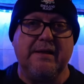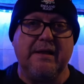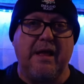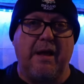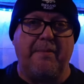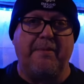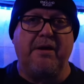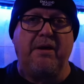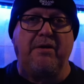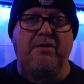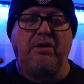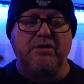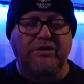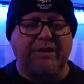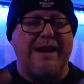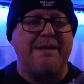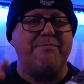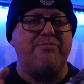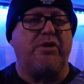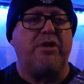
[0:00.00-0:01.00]
I've got a
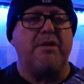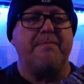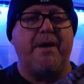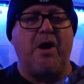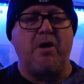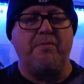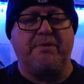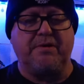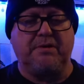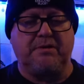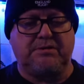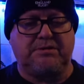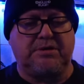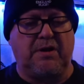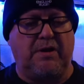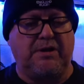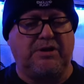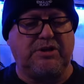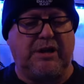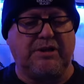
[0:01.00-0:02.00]
dilemma on at the moment,
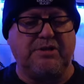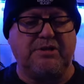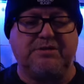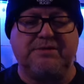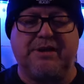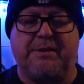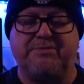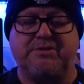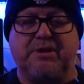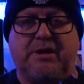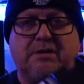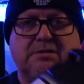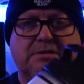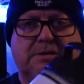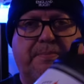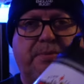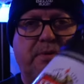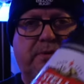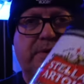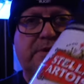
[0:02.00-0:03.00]
slightly change the subject, because I
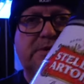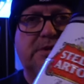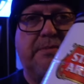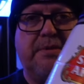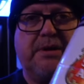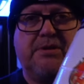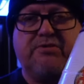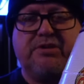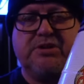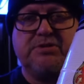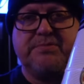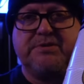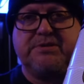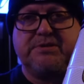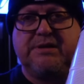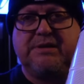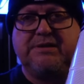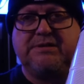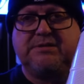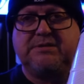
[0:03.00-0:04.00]
put this on my Christmas
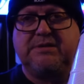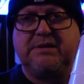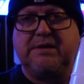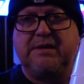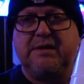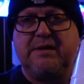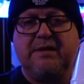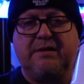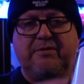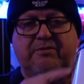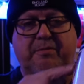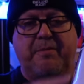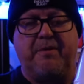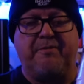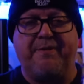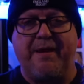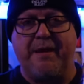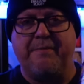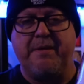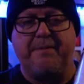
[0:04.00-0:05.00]
list for my
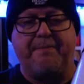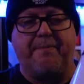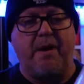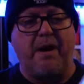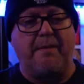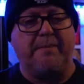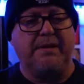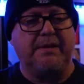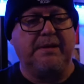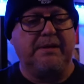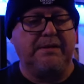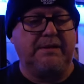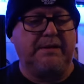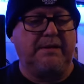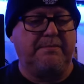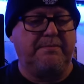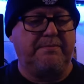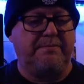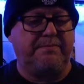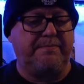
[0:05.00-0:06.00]
family to buy me in the
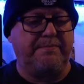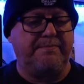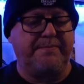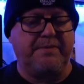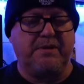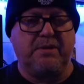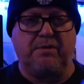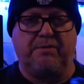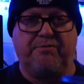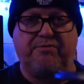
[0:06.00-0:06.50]
Good